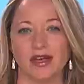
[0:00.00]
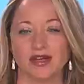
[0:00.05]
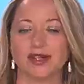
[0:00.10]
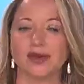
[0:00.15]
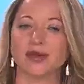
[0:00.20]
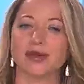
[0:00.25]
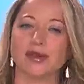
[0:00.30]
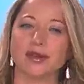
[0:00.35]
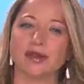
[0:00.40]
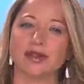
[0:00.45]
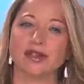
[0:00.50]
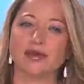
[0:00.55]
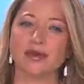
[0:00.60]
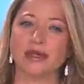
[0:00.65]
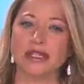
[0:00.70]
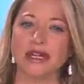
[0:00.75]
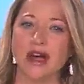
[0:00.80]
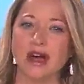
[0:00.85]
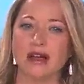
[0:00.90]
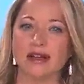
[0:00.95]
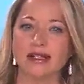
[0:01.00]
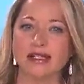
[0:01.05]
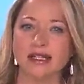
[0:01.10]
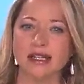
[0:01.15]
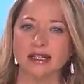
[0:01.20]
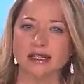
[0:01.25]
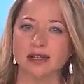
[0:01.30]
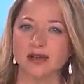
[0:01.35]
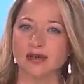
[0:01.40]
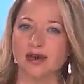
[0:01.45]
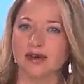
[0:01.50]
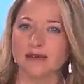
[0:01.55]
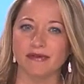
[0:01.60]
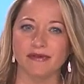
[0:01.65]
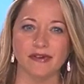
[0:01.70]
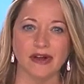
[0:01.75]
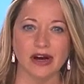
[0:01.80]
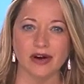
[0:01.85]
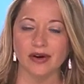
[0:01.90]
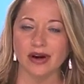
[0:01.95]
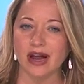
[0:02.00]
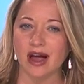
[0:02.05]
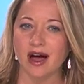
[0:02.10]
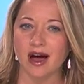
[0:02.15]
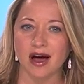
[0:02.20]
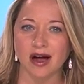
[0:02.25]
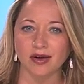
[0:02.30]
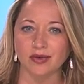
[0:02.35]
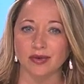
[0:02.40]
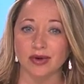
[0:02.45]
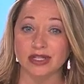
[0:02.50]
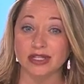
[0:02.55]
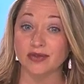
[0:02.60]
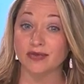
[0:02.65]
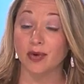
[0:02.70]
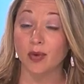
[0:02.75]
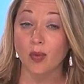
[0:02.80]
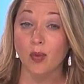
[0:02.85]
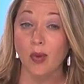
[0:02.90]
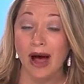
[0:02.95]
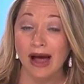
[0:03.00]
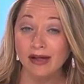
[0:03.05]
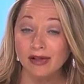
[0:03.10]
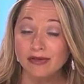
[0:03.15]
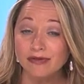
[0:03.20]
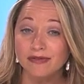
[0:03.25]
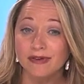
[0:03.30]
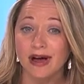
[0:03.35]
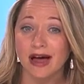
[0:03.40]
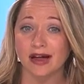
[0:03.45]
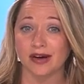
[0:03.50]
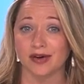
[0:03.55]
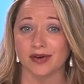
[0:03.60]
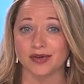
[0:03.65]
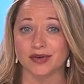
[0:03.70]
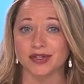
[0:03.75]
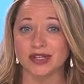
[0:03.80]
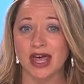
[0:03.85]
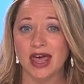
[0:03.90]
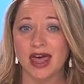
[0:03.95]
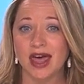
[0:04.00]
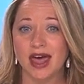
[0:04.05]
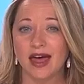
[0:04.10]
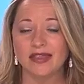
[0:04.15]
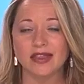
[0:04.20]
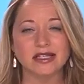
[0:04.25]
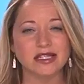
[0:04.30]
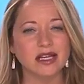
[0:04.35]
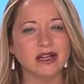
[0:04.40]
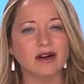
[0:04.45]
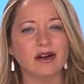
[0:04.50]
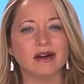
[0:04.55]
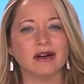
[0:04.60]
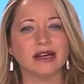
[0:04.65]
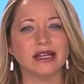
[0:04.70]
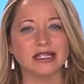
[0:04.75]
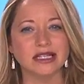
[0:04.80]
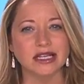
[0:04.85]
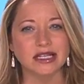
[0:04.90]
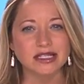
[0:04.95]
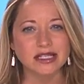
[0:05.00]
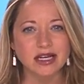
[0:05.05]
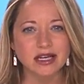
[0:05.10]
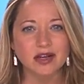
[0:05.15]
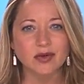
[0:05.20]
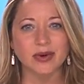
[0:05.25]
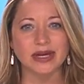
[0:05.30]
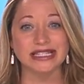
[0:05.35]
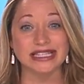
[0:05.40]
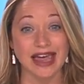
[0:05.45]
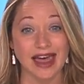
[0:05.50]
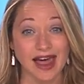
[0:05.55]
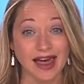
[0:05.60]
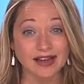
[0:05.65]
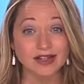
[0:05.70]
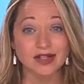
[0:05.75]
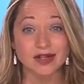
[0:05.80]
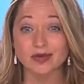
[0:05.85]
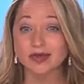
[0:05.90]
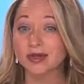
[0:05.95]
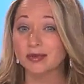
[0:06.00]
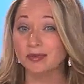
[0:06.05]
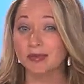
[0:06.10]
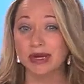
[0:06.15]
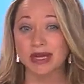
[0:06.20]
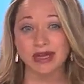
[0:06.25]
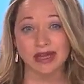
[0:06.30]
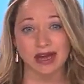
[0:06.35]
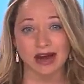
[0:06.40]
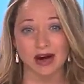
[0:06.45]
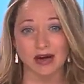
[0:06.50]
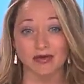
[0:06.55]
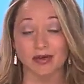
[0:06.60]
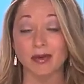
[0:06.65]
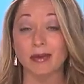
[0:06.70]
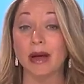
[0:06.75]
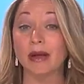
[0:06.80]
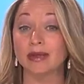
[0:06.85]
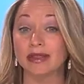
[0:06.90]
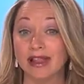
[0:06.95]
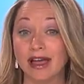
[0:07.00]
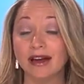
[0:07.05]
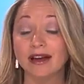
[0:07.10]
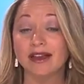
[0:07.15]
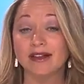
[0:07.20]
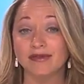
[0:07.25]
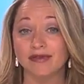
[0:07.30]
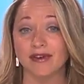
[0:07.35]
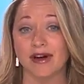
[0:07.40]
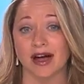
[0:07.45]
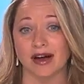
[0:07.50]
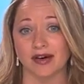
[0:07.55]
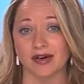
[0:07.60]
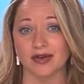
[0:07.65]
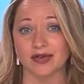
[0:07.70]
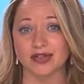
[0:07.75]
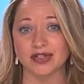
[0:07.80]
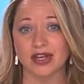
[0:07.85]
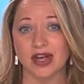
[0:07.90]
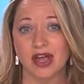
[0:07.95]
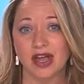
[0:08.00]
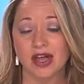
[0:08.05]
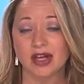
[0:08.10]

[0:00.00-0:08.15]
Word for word: Two thirds of Wisconsin is under a very high risk for wildfires, and the DNR is continuing to ask you to be careful about lighting fires.